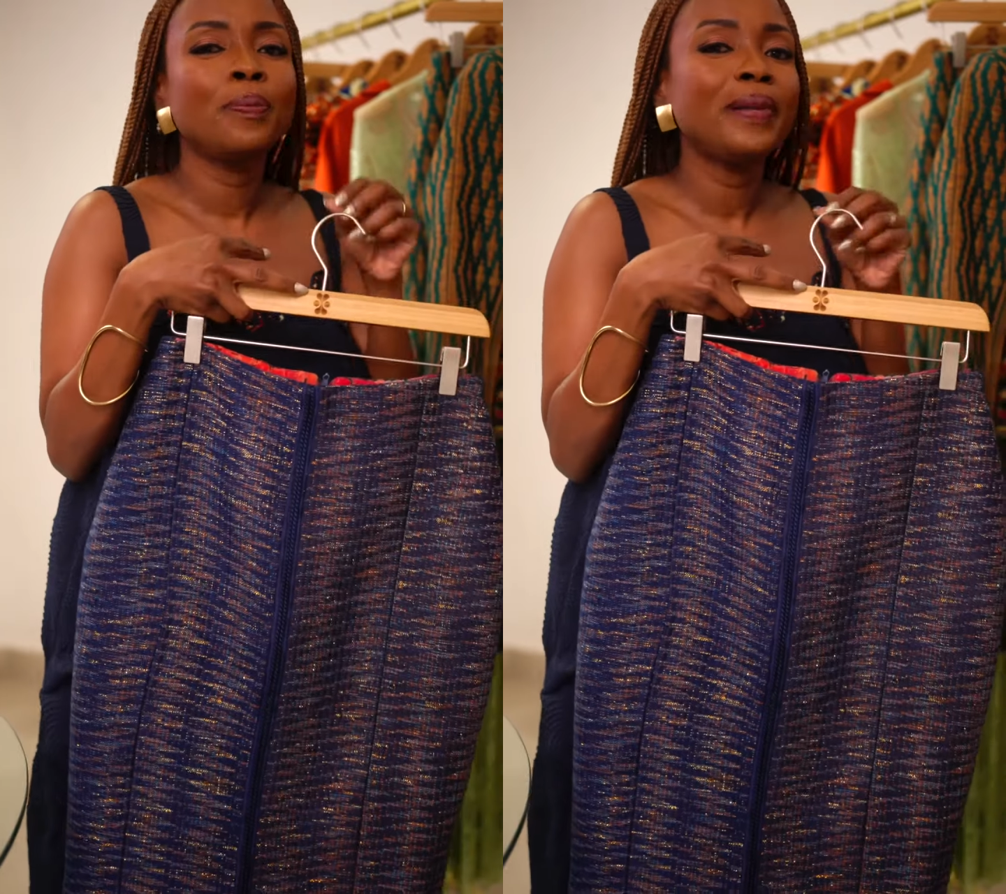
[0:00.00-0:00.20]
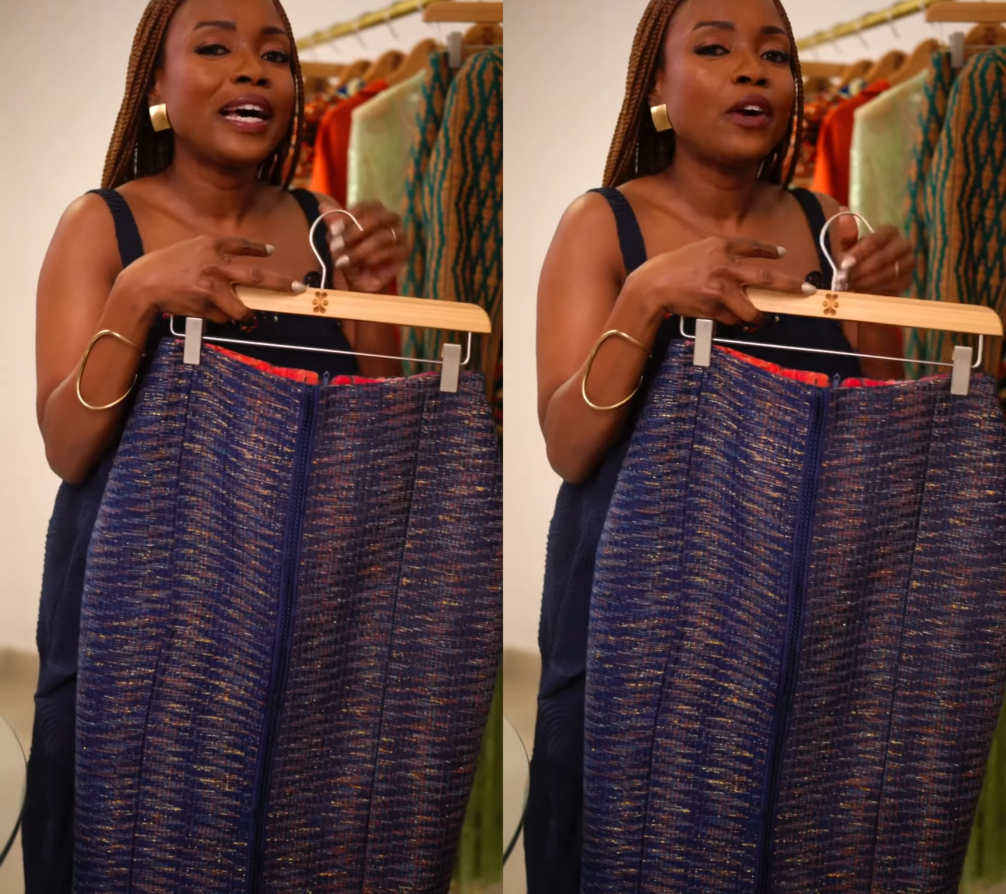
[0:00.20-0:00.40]

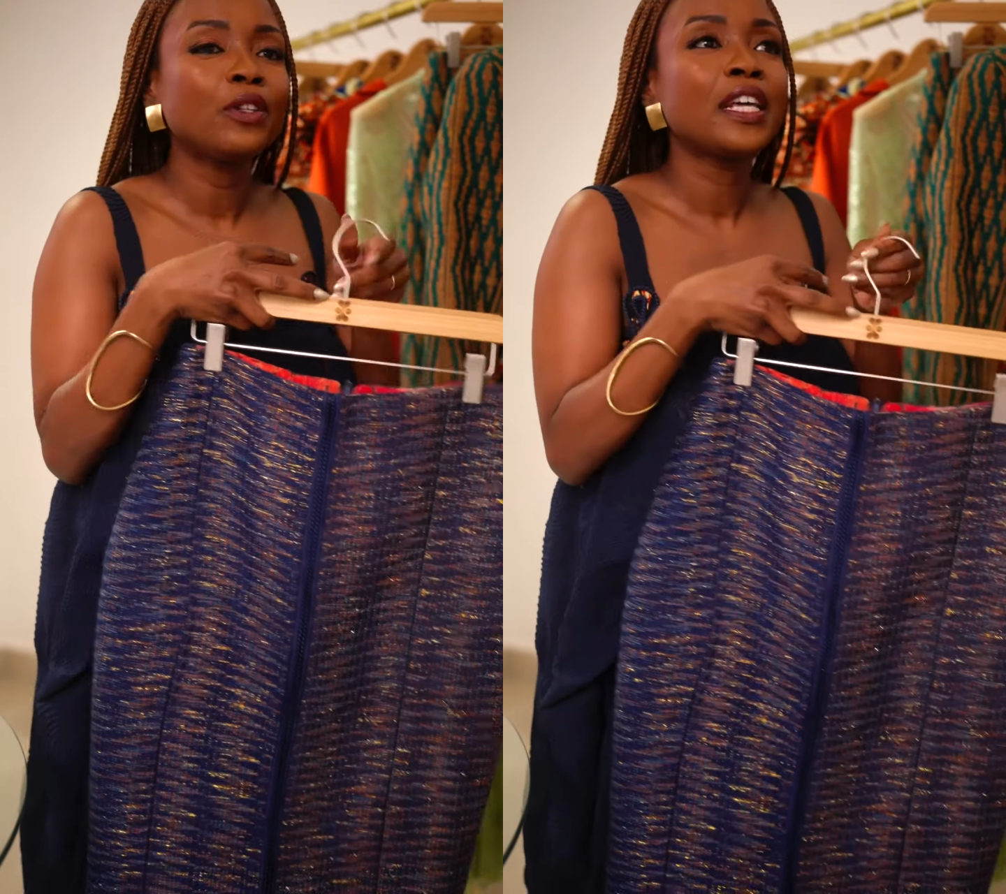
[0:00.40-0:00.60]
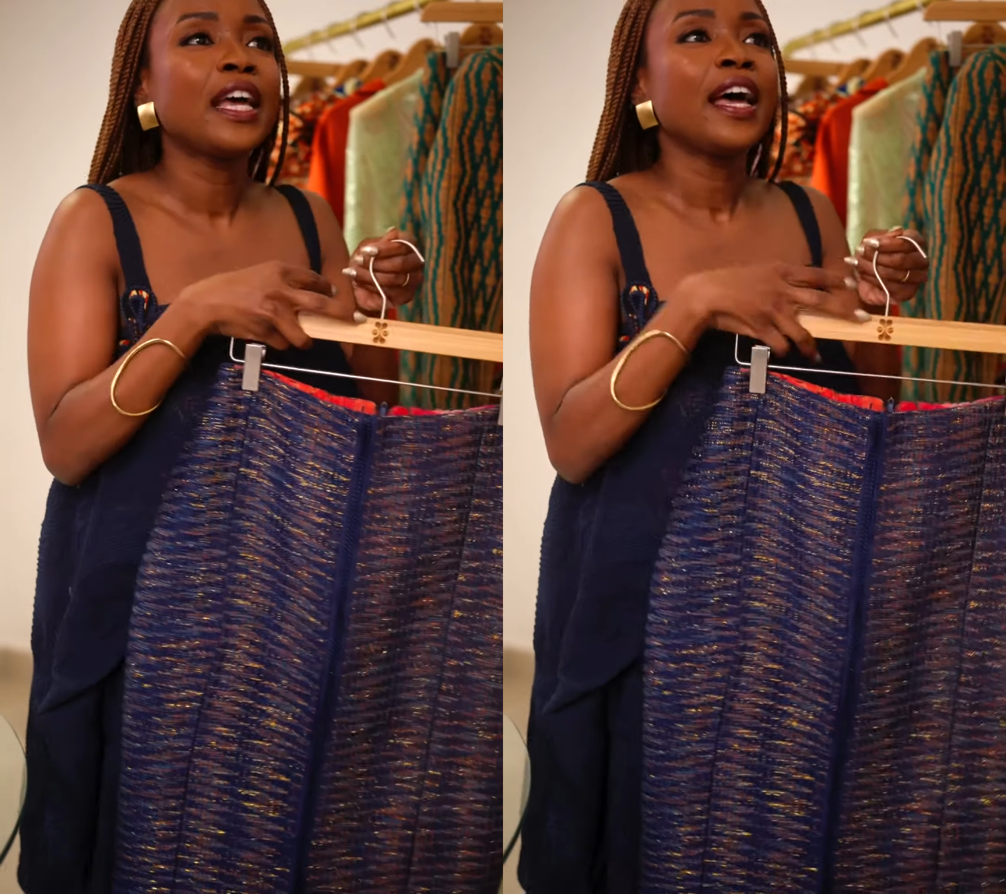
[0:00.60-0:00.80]

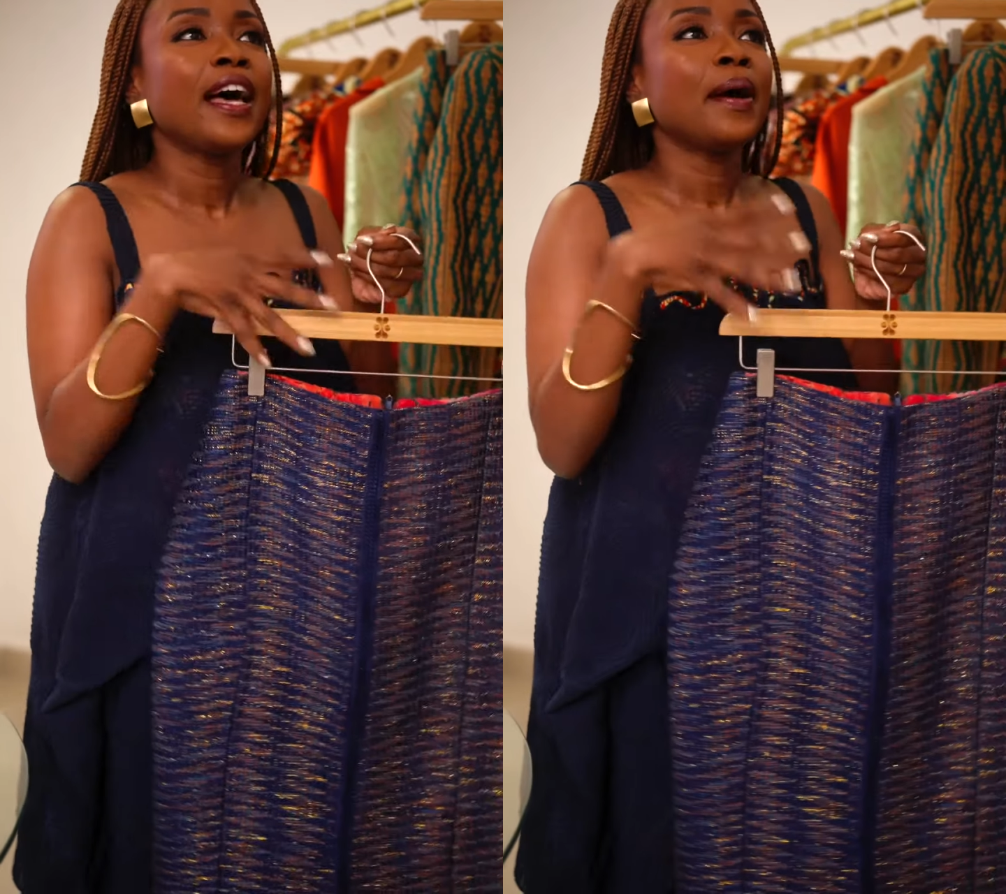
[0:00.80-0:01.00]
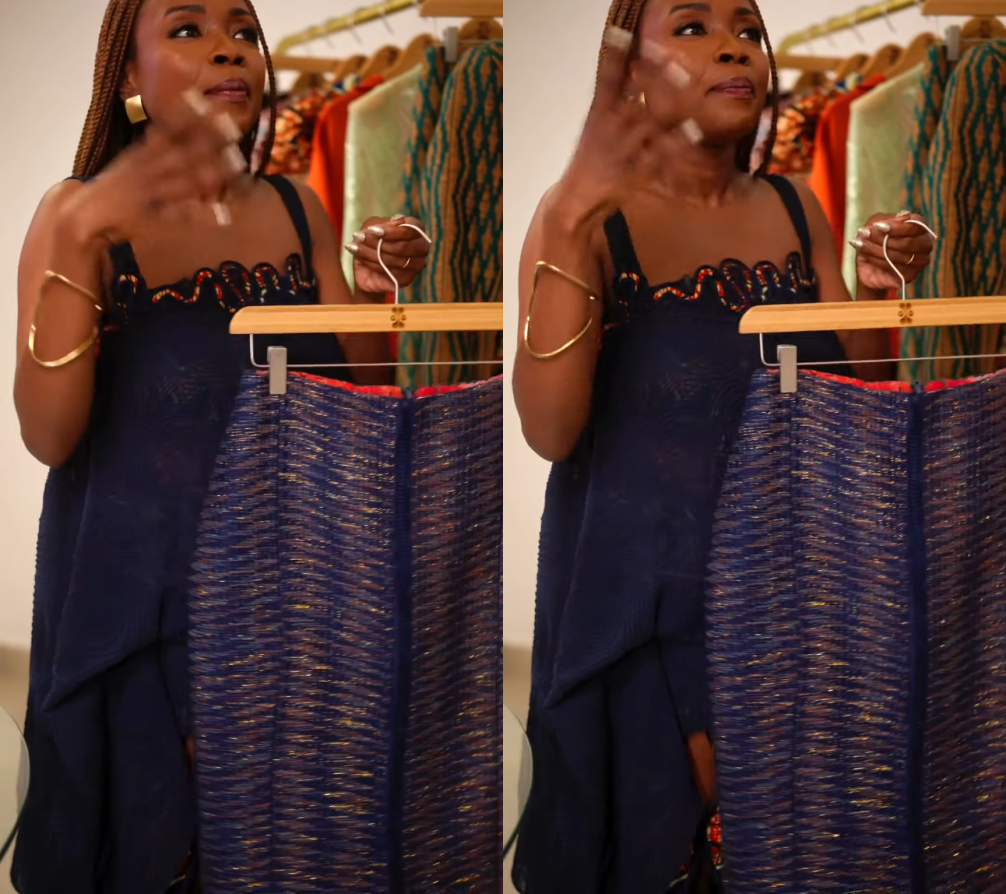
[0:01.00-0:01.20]
blouse,
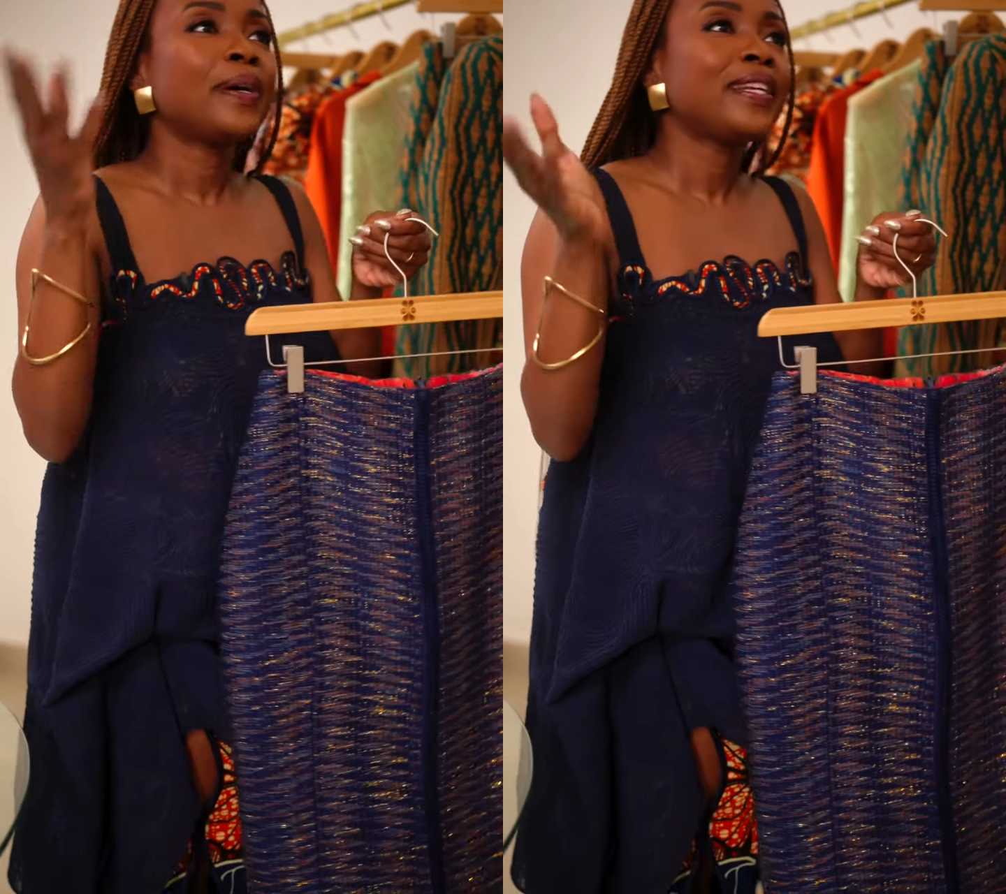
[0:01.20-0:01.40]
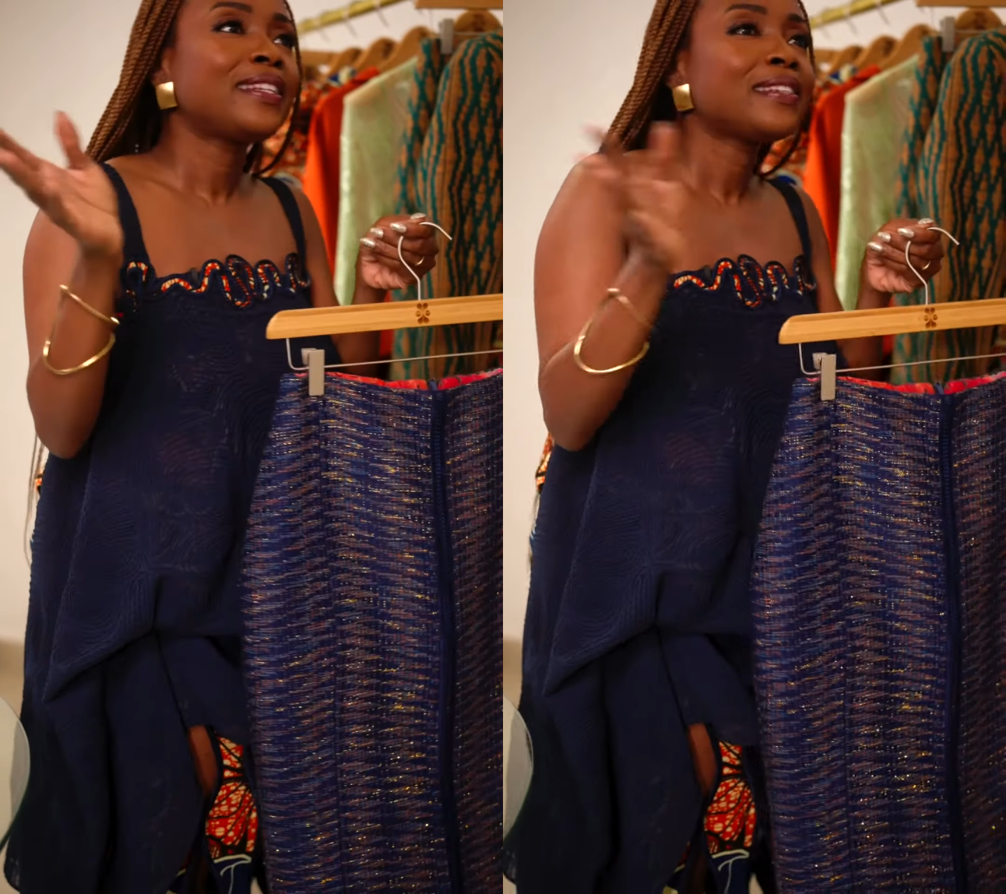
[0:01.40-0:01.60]

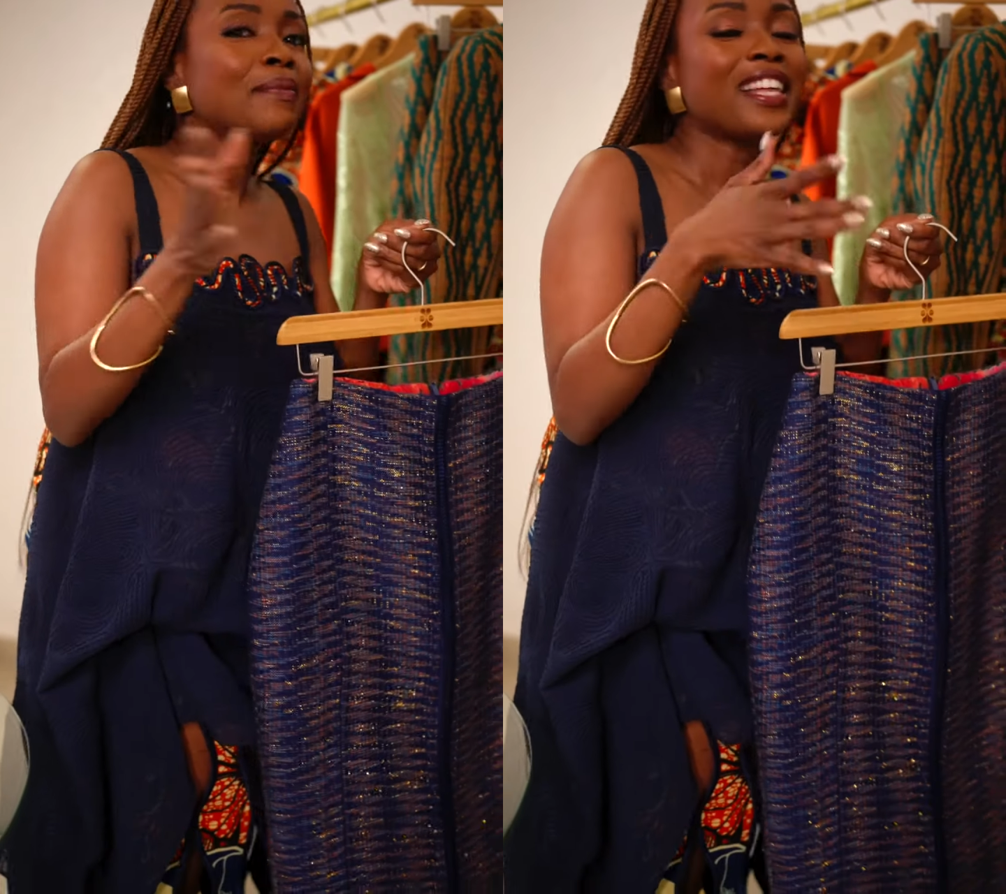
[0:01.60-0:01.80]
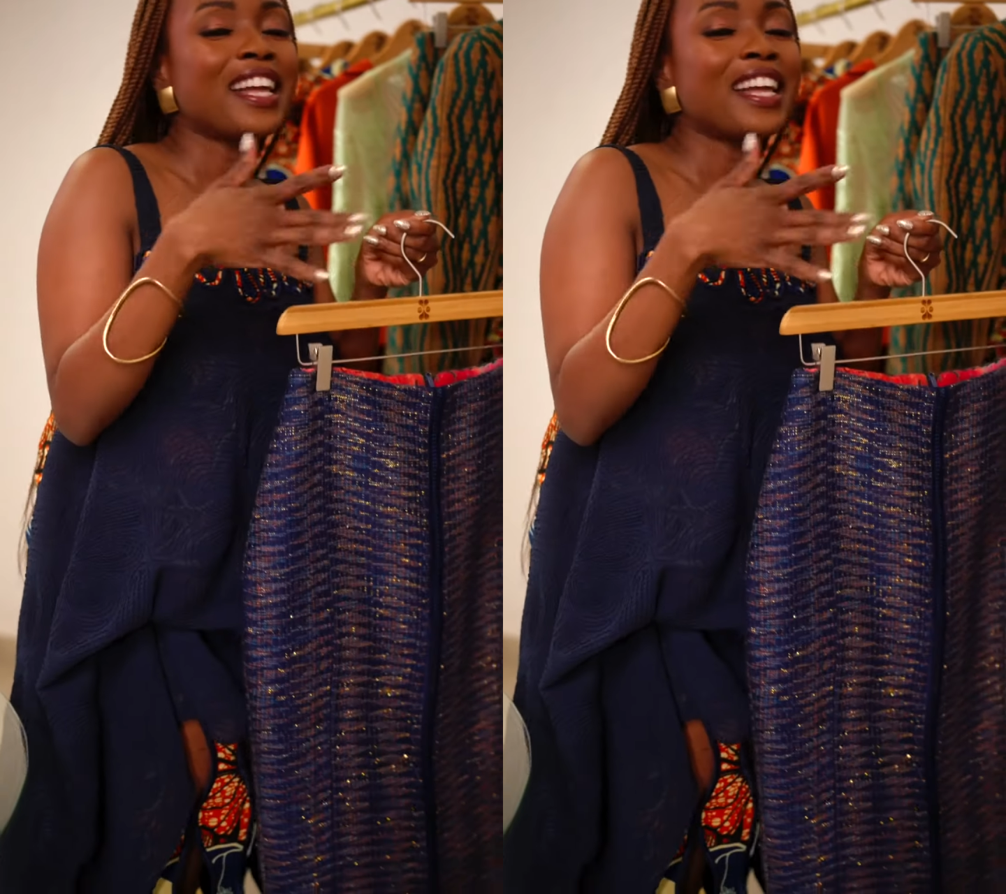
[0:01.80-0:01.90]
but something